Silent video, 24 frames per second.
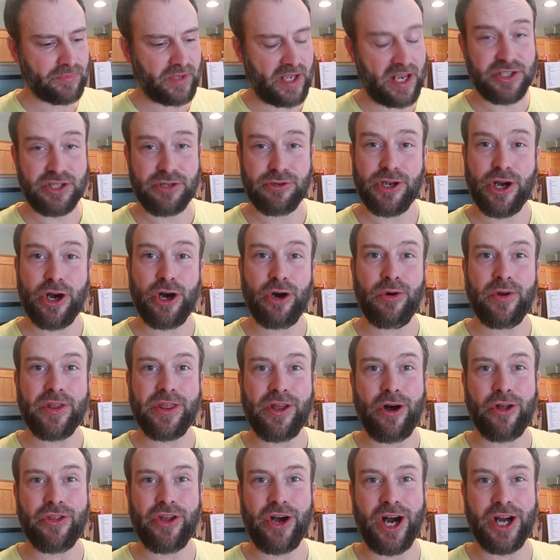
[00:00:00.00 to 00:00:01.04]
As you know, with
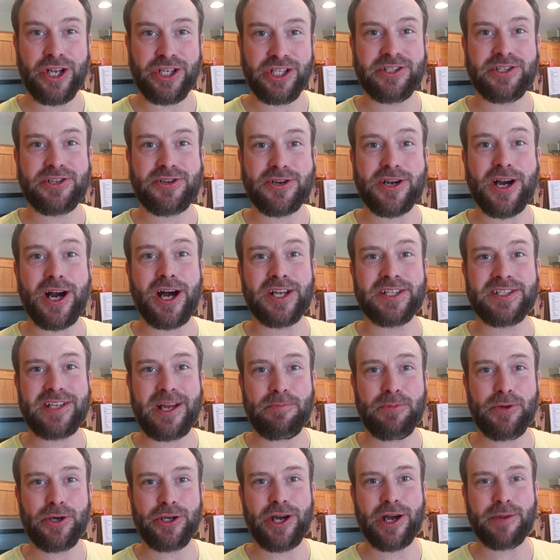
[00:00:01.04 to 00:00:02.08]
all the onion straws I
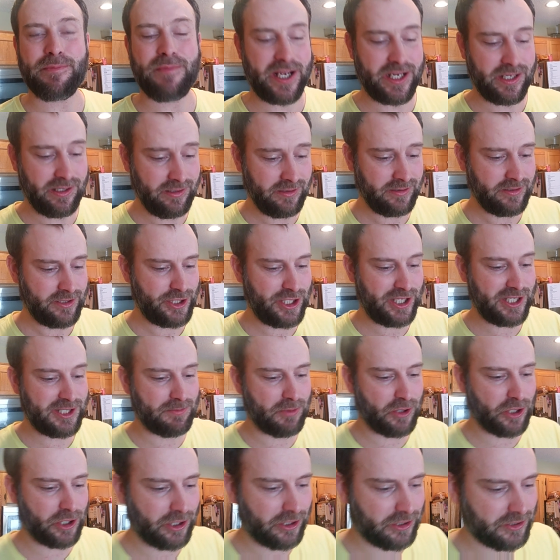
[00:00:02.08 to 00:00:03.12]
put on my
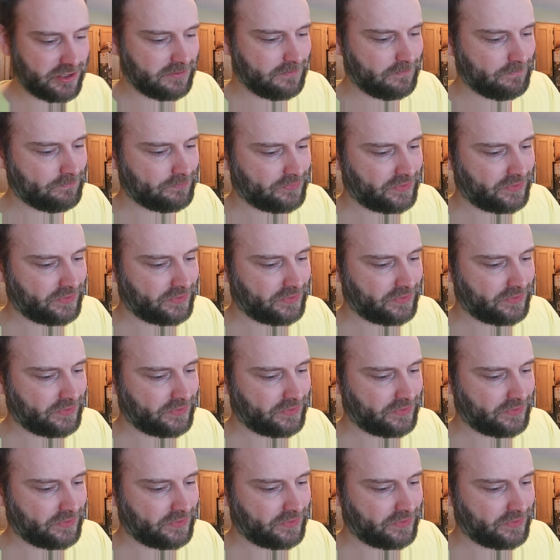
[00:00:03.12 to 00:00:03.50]
cheeseburgers,